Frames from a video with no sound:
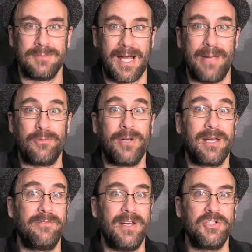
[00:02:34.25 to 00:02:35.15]
I'm
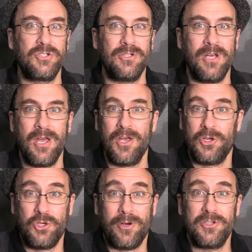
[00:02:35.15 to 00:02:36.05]
Greg Adventure,
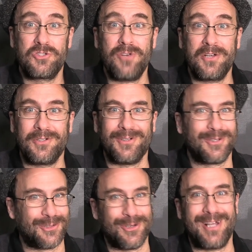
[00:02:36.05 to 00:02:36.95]
your instructor
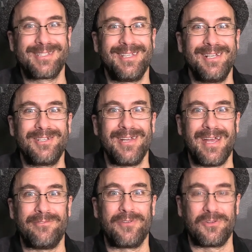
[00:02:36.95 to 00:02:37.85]
across the
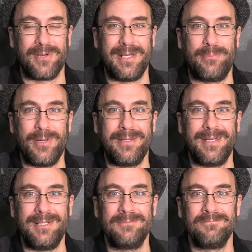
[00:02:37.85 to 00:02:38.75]
internet for 3D
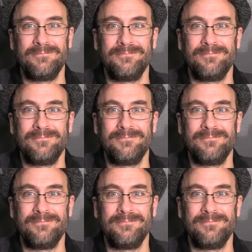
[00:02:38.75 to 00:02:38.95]
printing,